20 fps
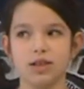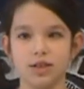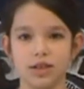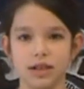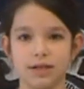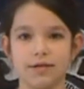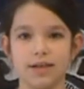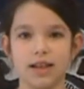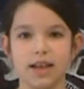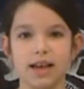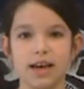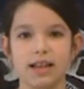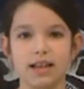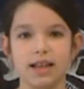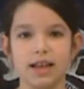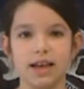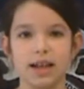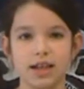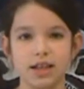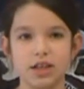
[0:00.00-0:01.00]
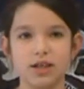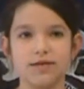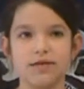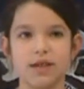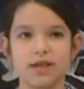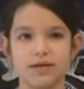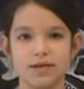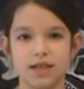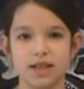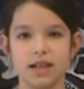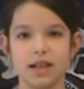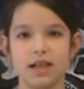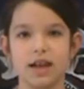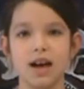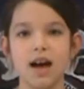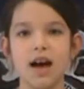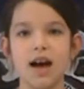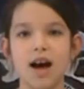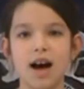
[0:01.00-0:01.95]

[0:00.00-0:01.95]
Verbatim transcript: certificate at the age of 15,